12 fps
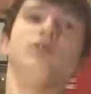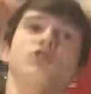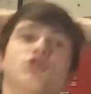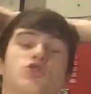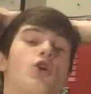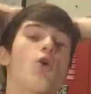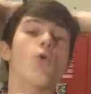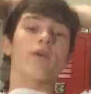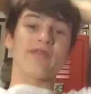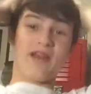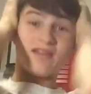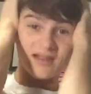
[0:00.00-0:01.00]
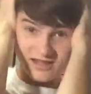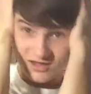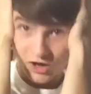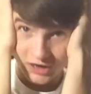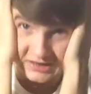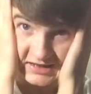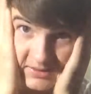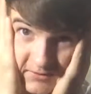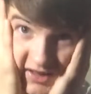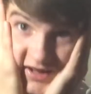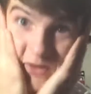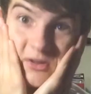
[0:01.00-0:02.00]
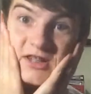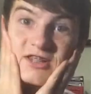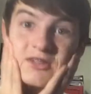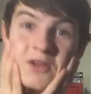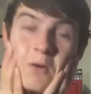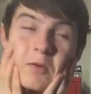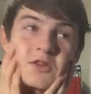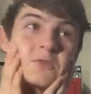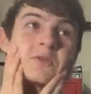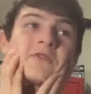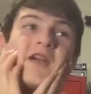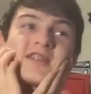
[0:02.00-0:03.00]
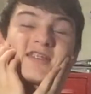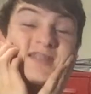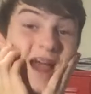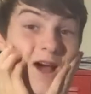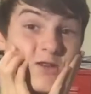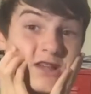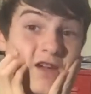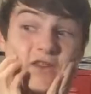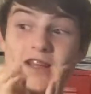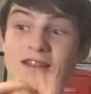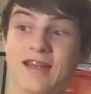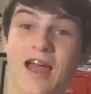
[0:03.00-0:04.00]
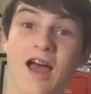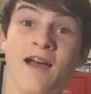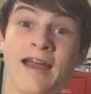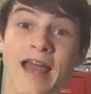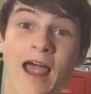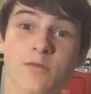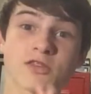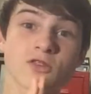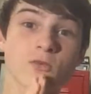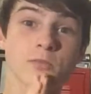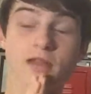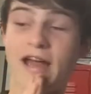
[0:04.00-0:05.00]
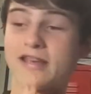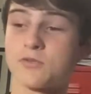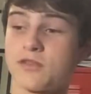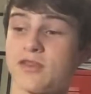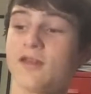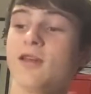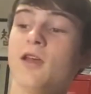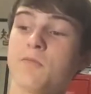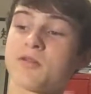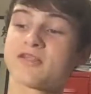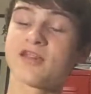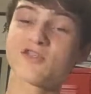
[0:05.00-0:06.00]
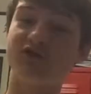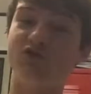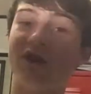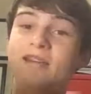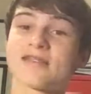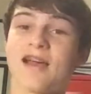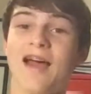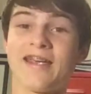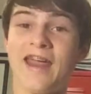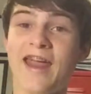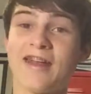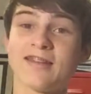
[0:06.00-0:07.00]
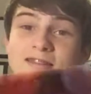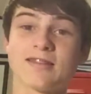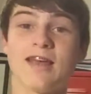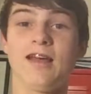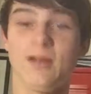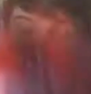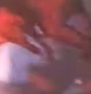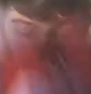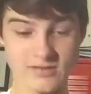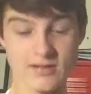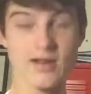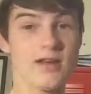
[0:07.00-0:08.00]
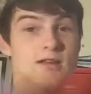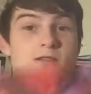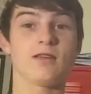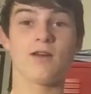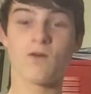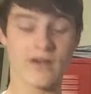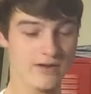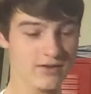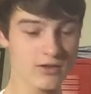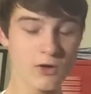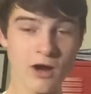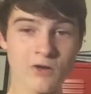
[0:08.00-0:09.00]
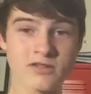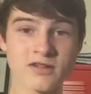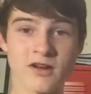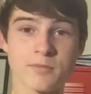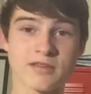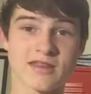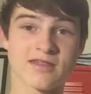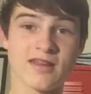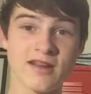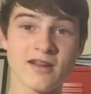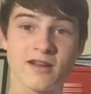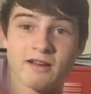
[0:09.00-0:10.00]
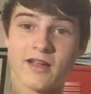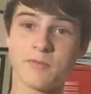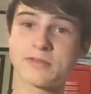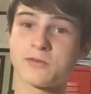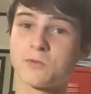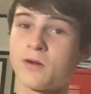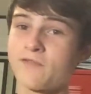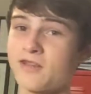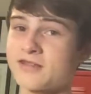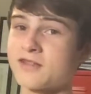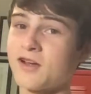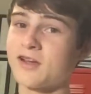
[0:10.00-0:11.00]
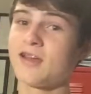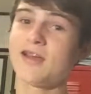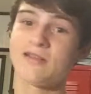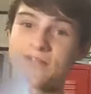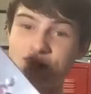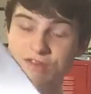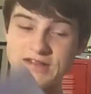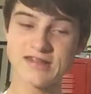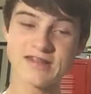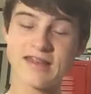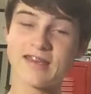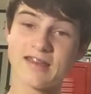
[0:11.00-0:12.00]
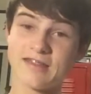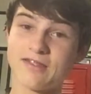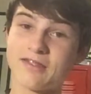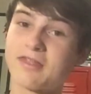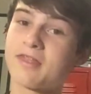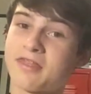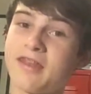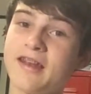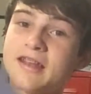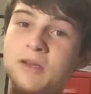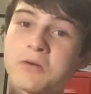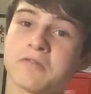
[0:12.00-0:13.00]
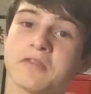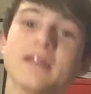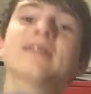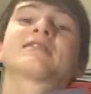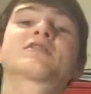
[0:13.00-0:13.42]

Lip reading: So that Let's Talk seemed like it was super fast because I was having like an absolute blast with it. Because Dungeons and Dragons, I can't Okay, you know how I was talking about the thinning on episode 1 of Let's Talk? This is like the thinning equivalent. It's